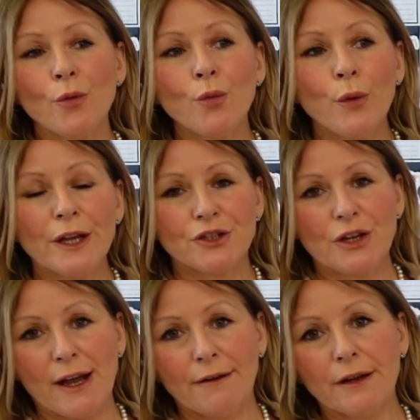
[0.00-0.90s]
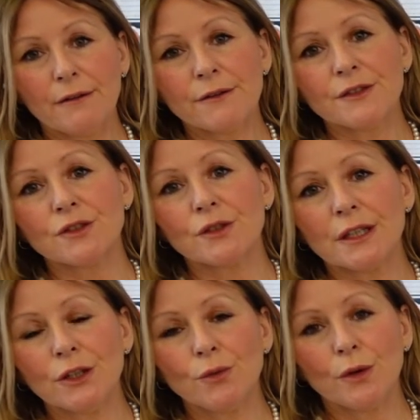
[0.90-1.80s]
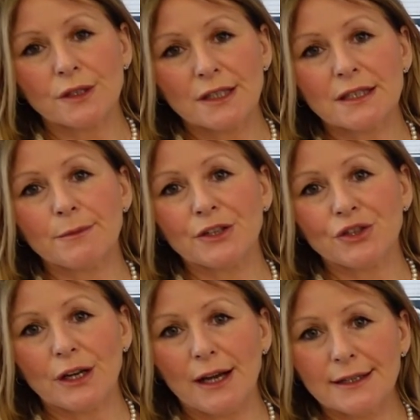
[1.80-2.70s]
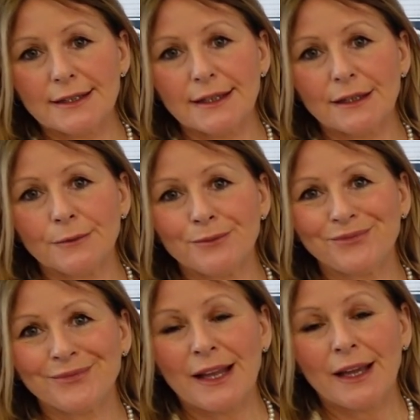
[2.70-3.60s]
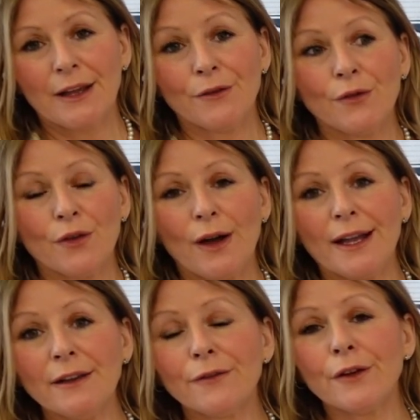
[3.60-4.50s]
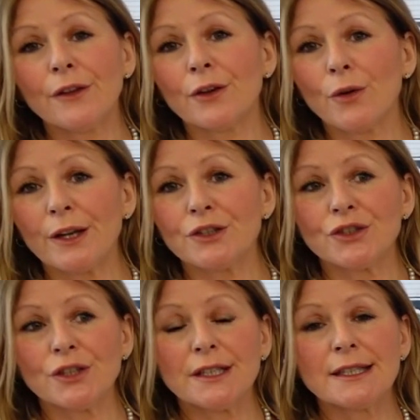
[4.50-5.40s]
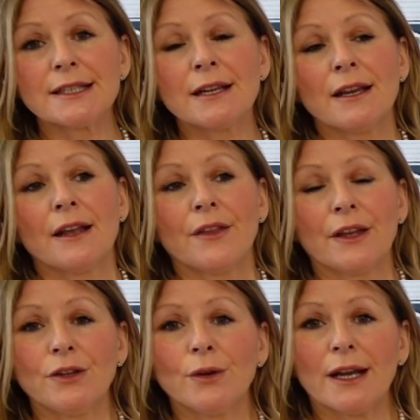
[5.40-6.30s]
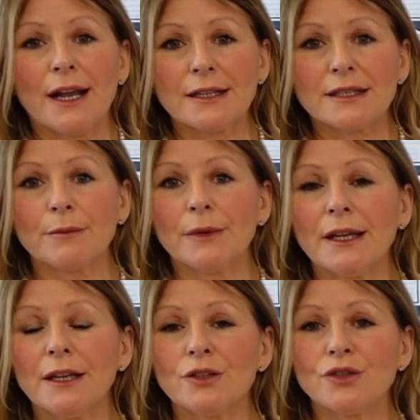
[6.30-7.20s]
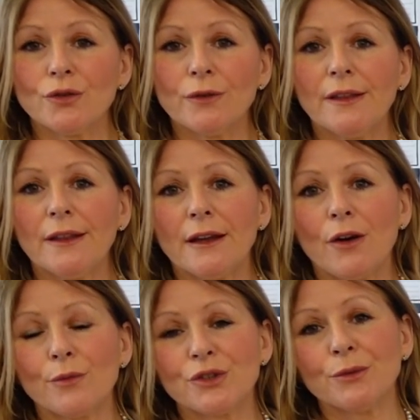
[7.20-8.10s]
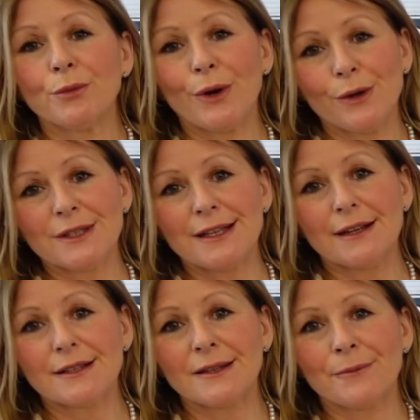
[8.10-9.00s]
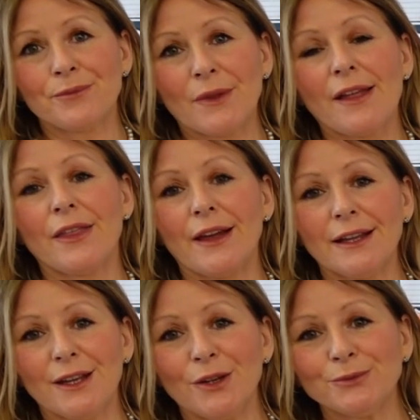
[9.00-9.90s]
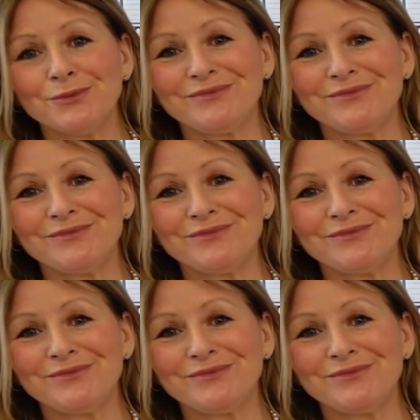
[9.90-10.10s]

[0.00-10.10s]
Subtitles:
which area of study you want to specialise in. If you've got any further questions, then you can ask me during the option process. Thank you.